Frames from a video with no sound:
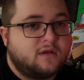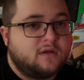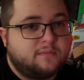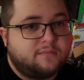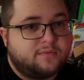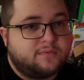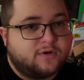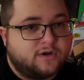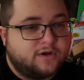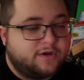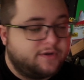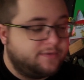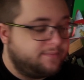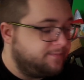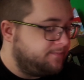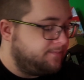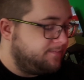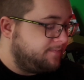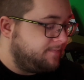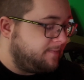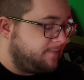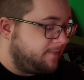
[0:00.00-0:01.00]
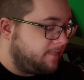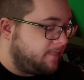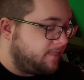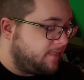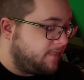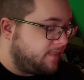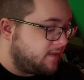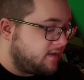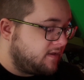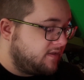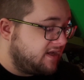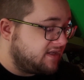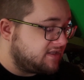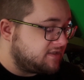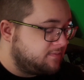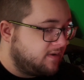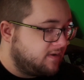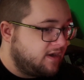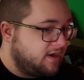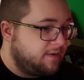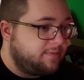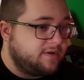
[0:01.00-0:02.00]
But that's
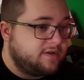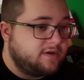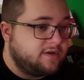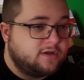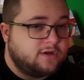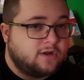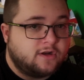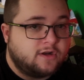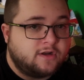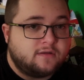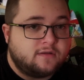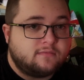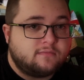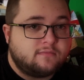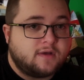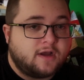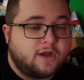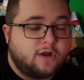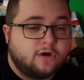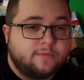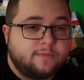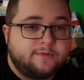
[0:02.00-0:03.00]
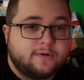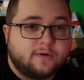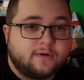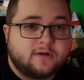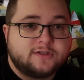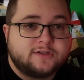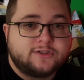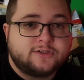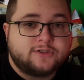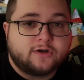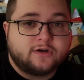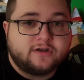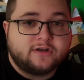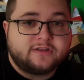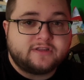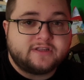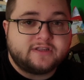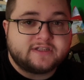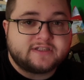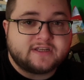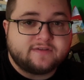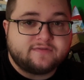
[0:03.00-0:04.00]
my opinion on it. I hope you all enjoyed
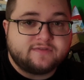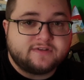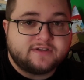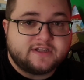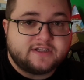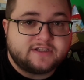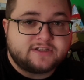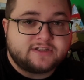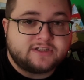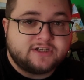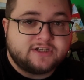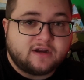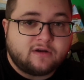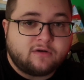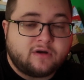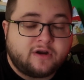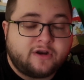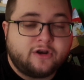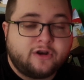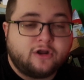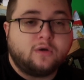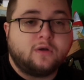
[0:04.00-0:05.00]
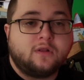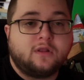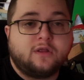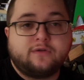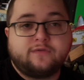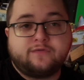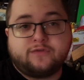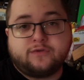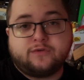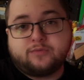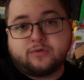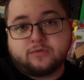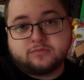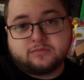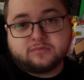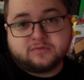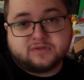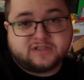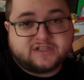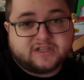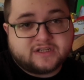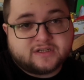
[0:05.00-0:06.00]
the 7 days to gyro. I know a lot of you
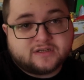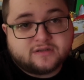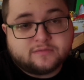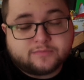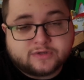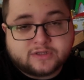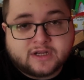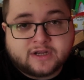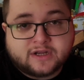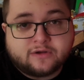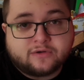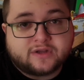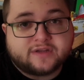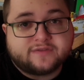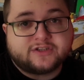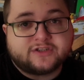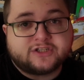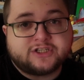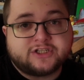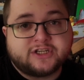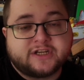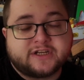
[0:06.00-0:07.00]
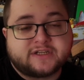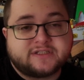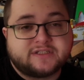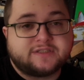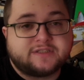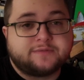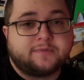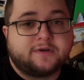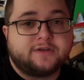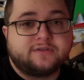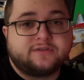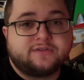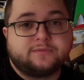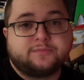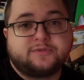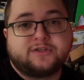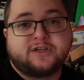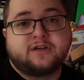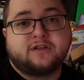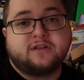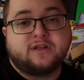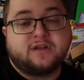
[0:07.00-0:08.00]
probably didn't, but I don't give a shit because it's my YouTube
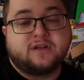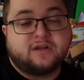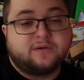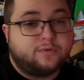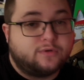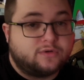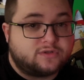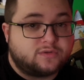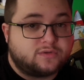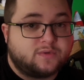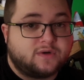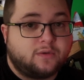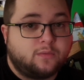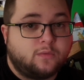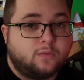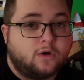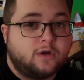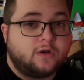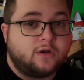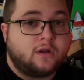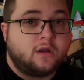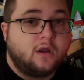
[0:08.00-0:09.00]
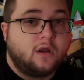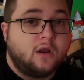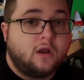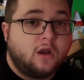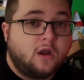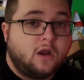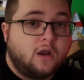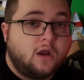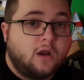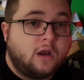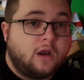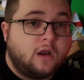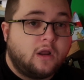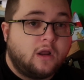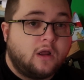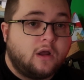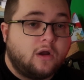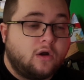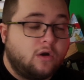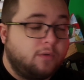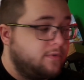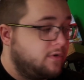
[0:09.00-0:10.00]
channel and I'll post what I want.
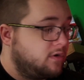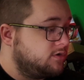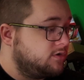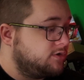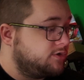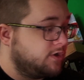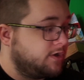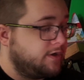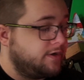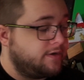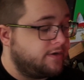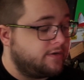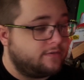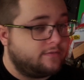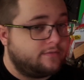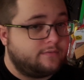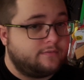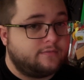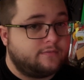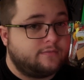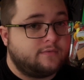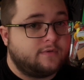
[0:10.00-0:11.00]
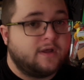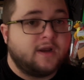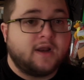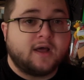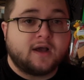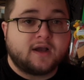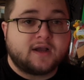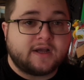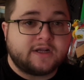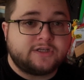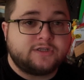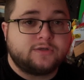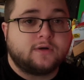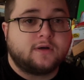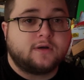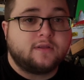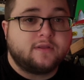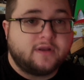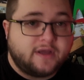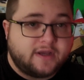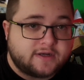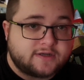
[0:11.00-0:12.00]
I hope you all enjoyed, and I'll catch you all on
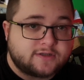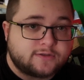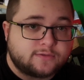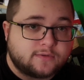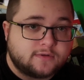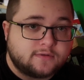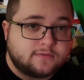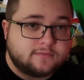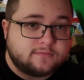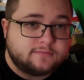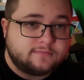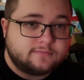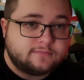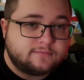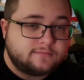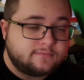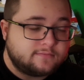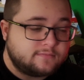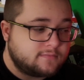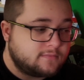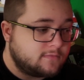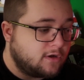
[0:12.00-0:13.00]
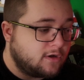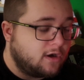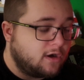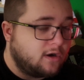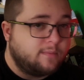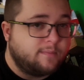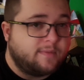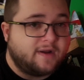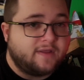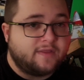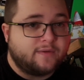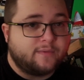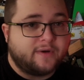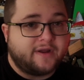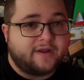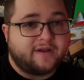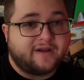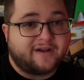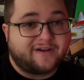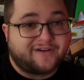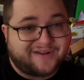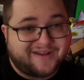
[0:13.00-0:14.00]
the next one. Oh, and by the way,
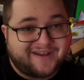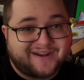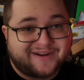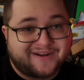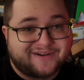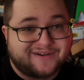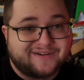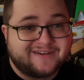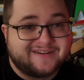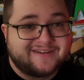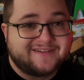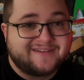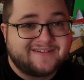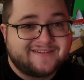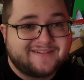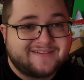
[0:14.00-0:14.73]
I got a haircut.